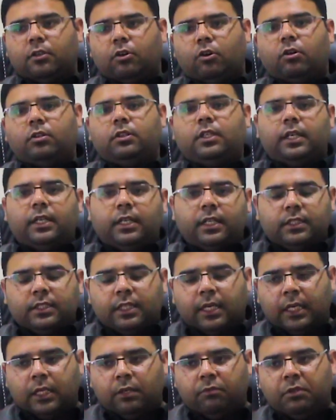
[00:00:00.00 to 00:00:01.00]
on the
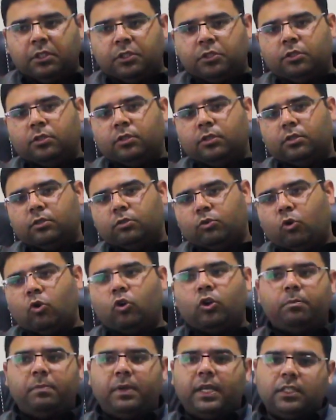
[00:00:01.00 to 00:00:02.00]
design which
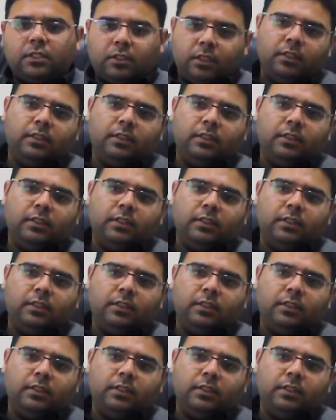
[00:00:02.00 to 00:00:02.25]
code-based